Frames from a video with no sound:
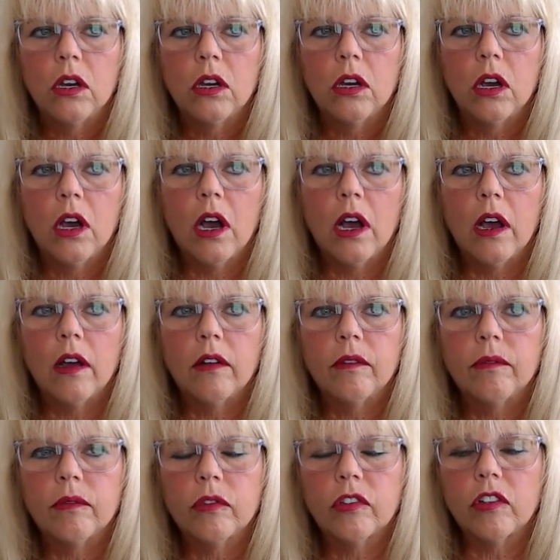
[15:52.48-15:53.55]
uh,
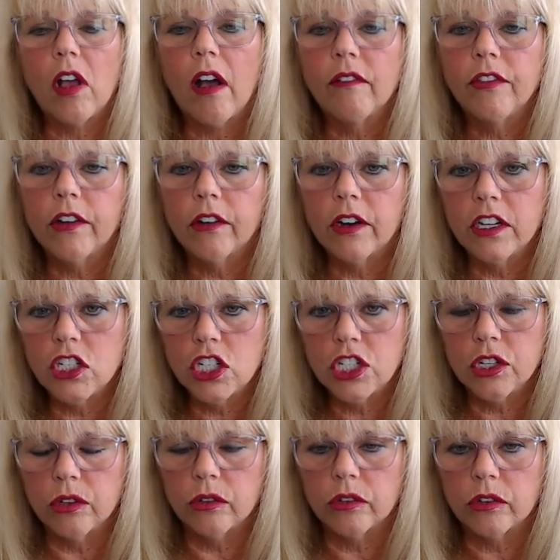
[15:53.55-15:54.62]
solve their
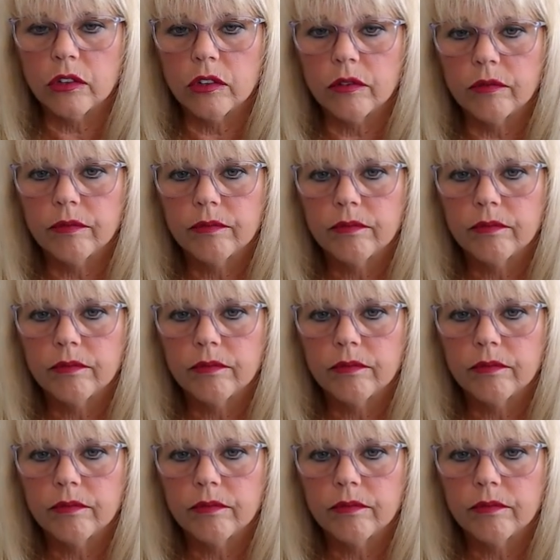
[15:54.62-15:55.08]
issues,